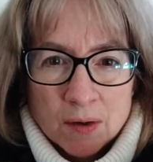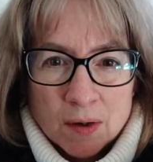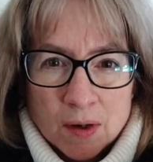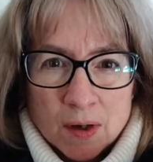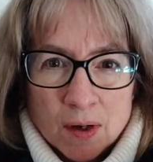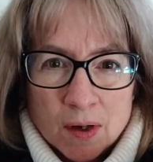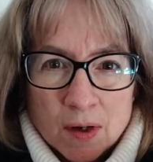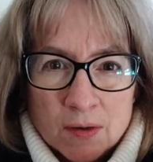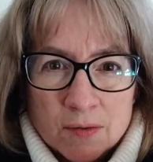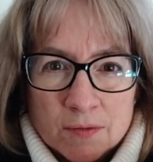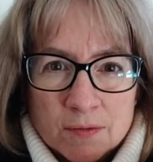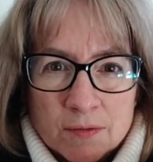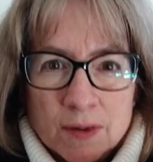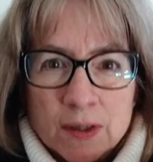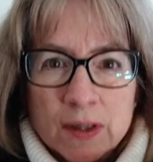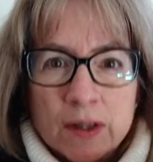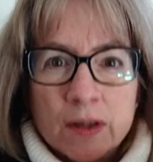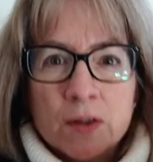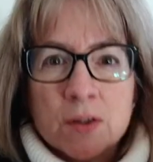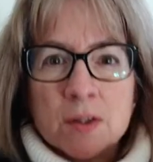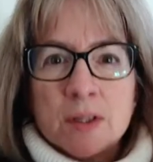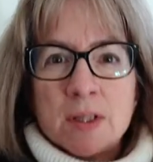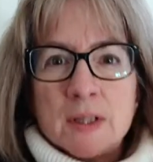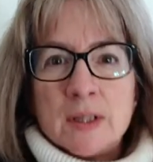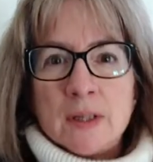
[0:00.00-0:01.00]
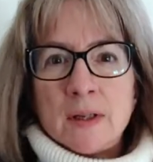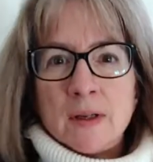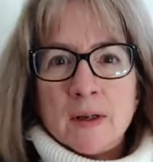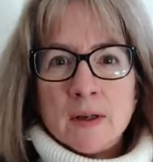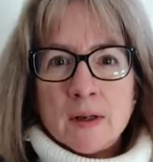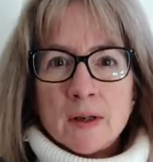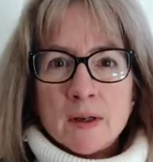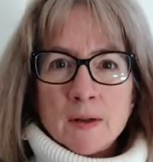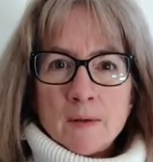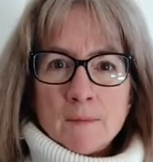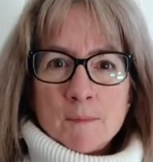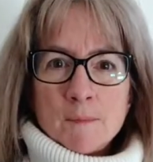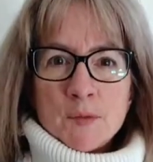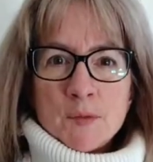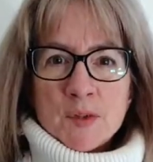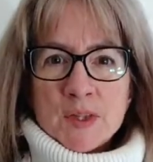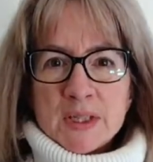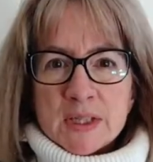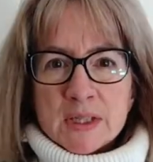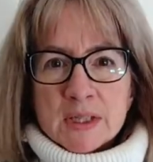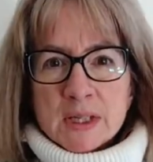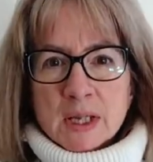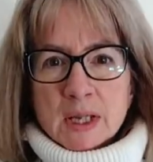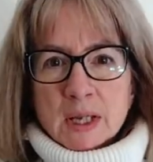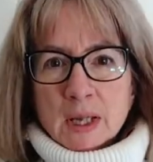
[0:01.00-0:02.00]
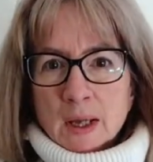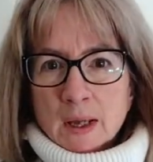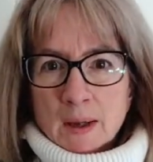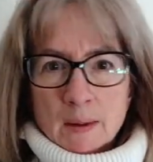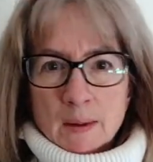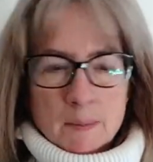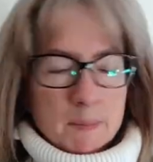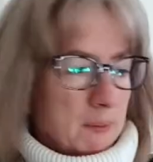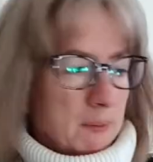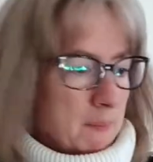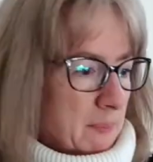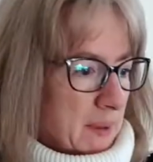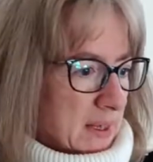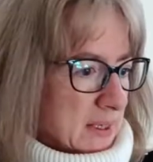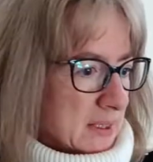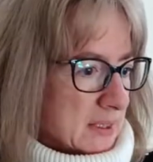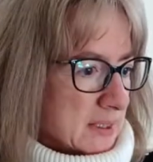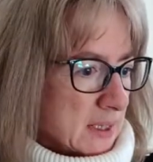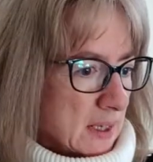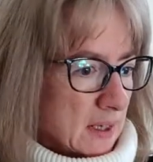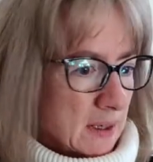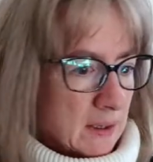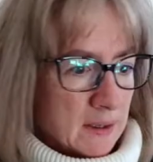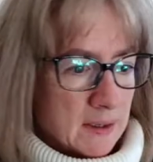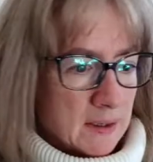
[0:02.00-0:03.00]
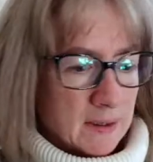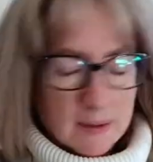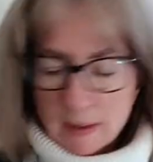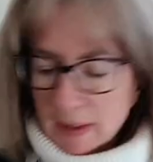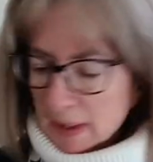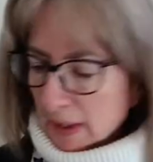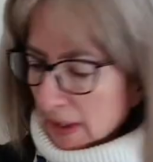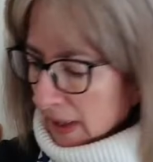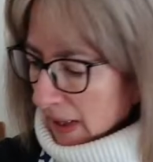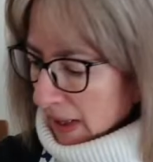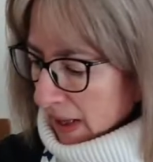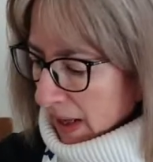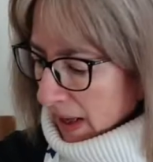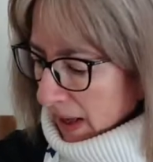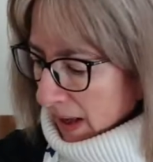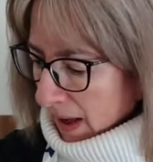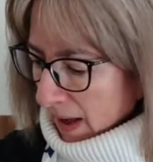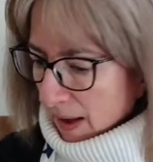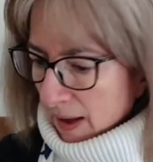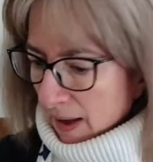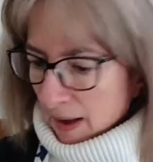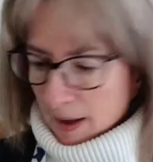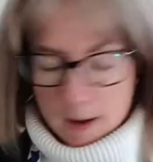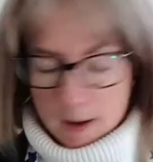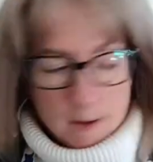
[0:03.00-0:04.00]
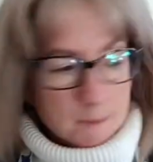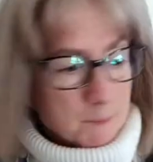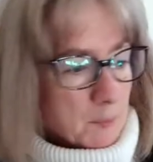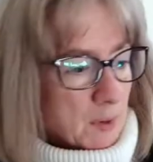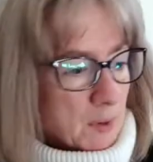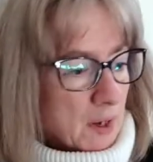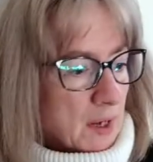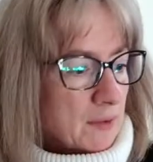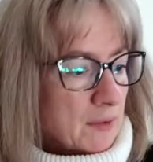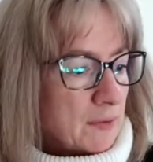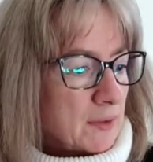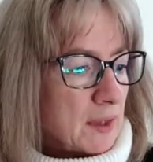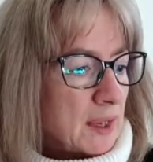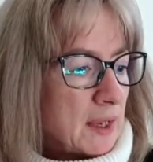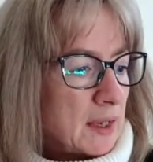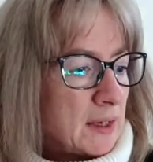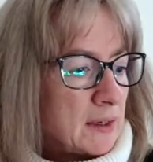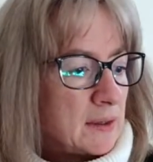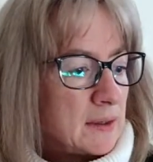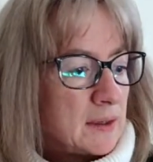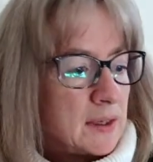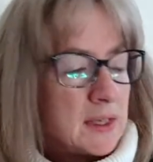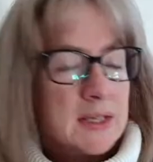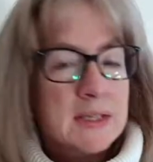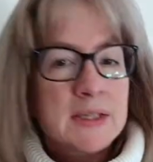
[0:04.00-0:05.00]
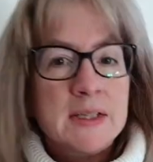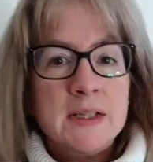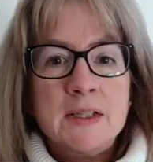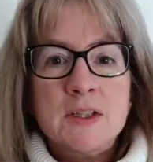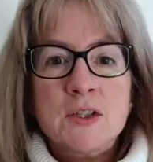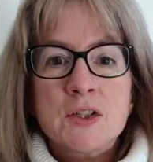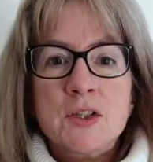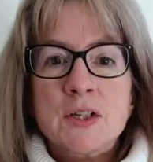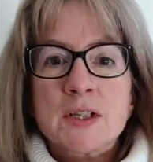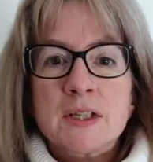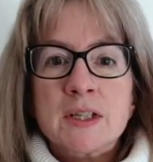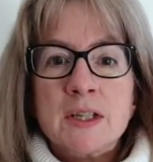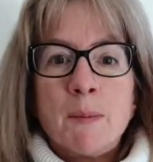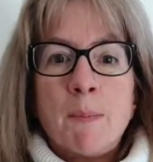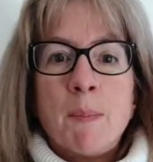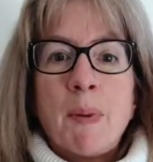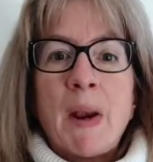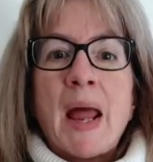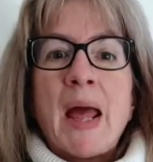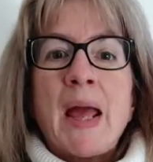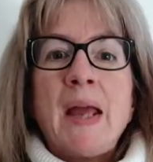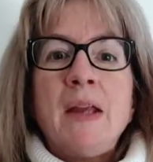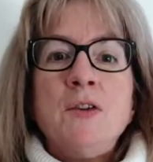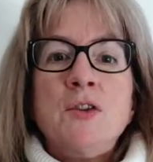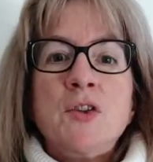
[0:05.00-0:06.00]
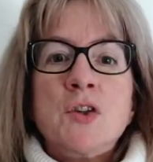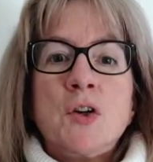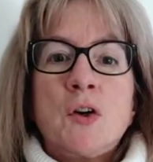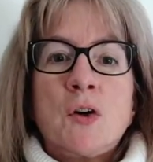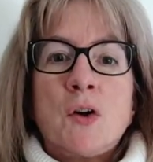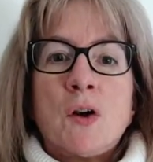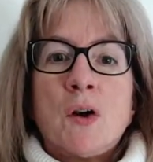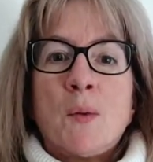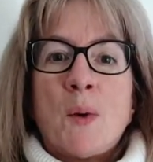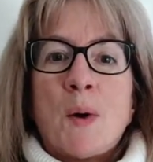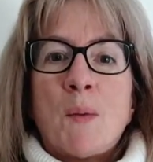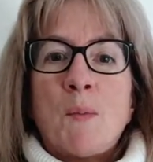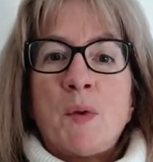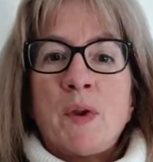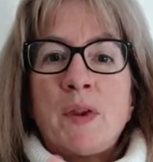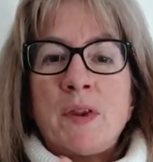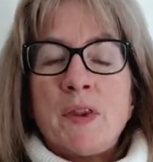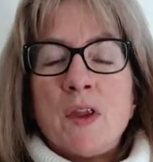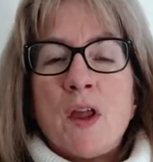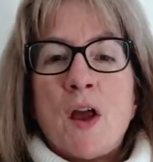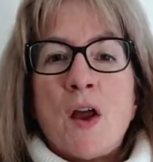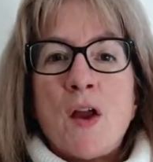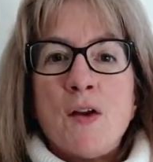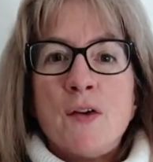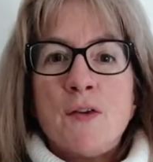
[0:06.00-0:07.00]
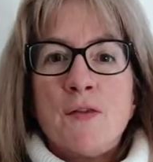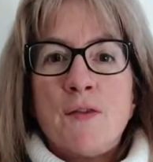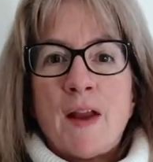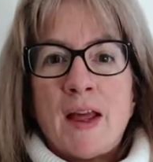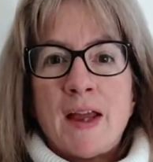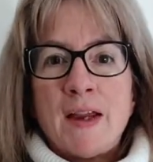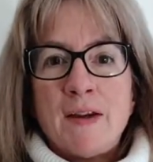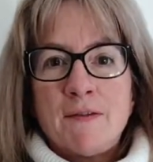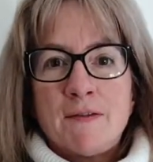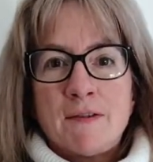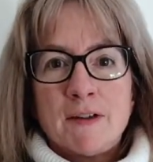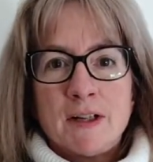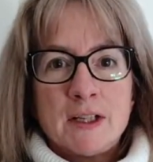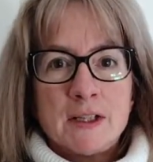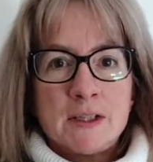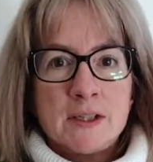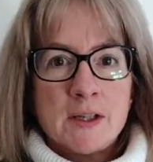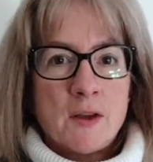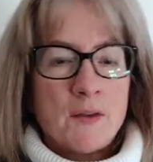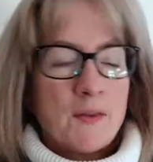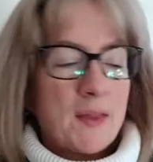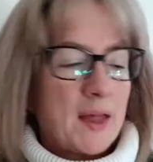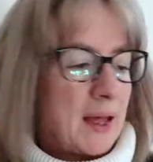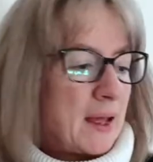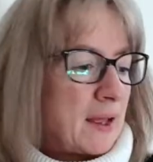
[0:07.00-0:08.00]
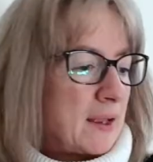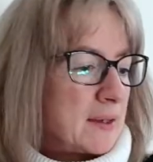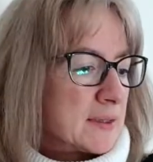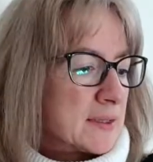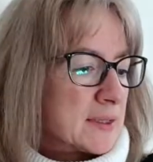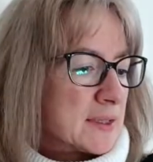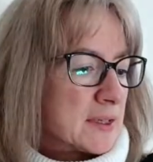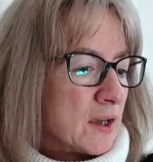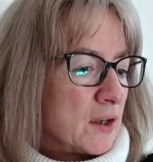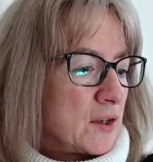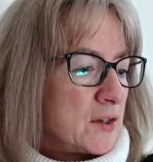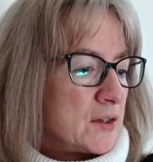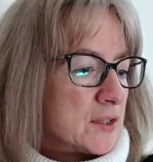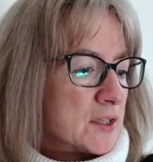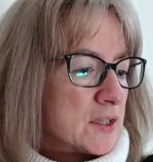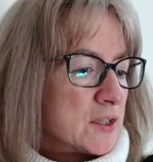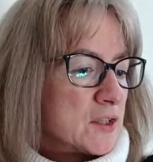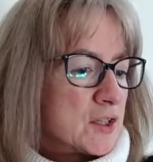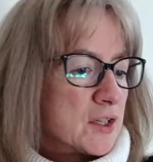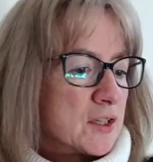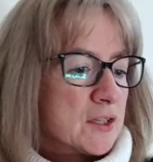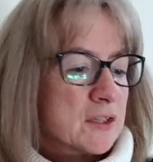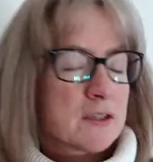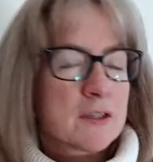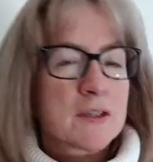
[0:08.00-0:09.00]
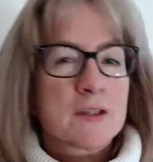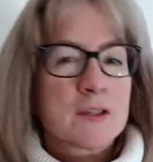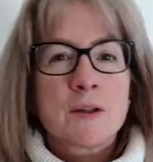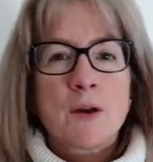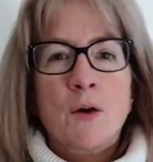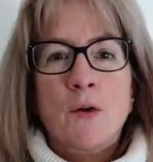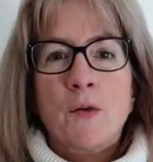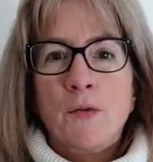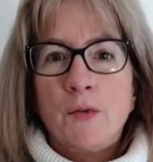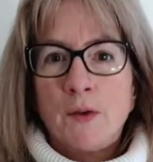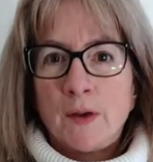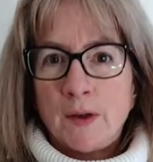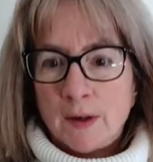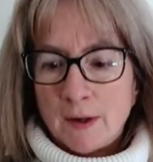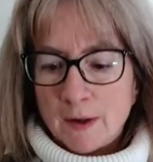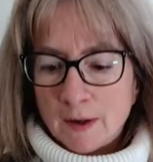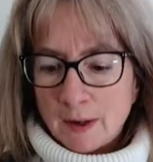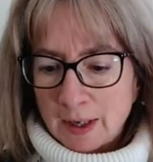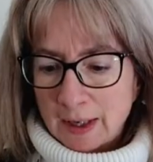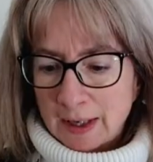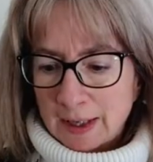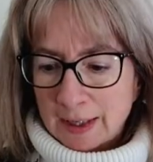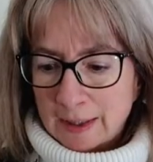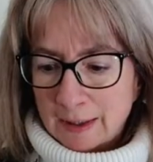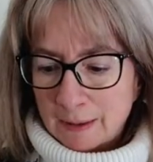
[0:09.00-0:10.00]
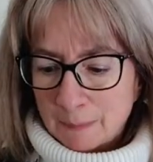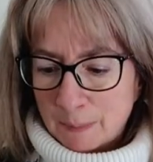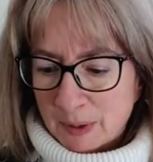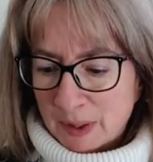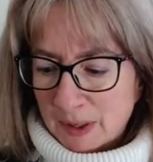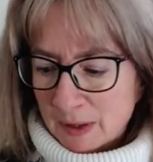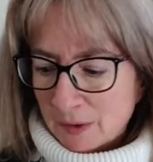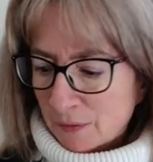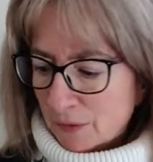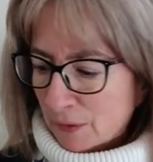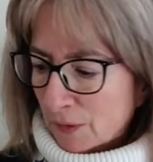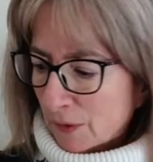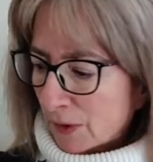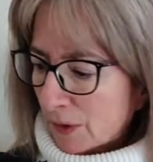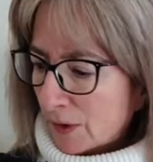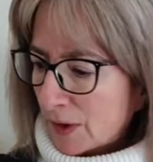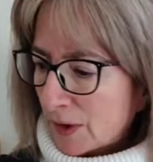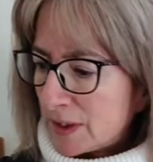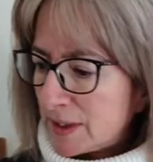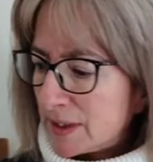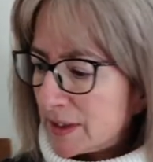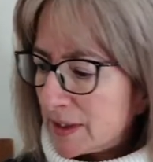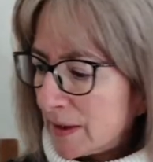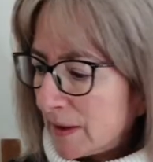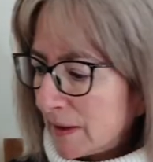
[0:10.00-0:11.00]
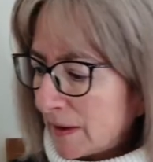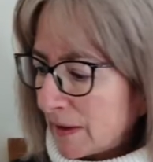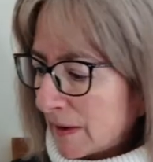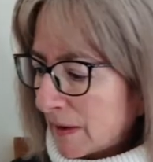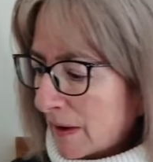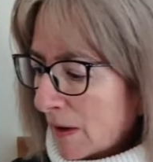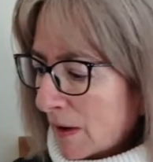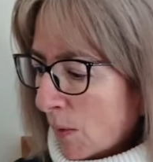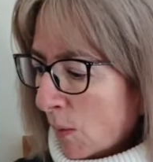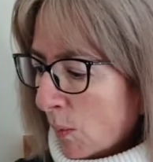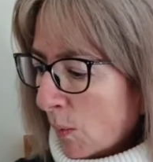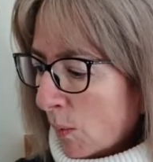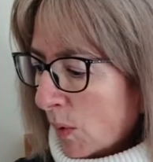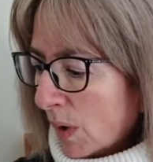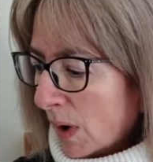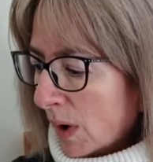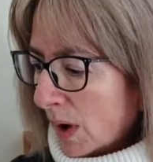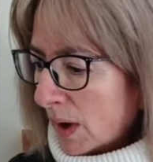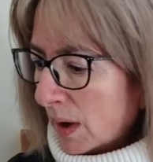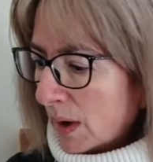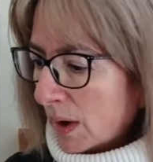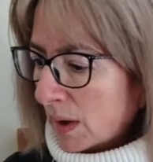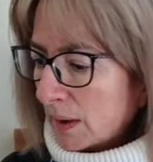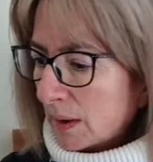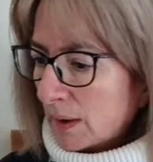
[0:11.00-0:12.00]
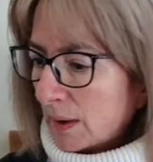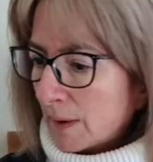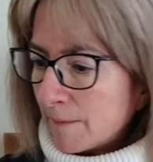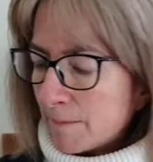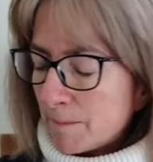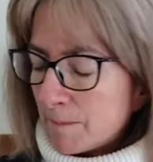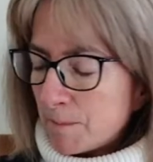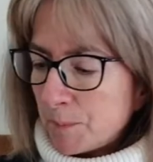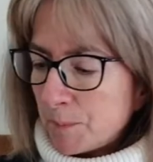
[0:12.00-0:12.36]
hopefully you can see it a bit better. And then this is just the plain chocolate one with no flavouring, so that's going to just soften a little bit for us while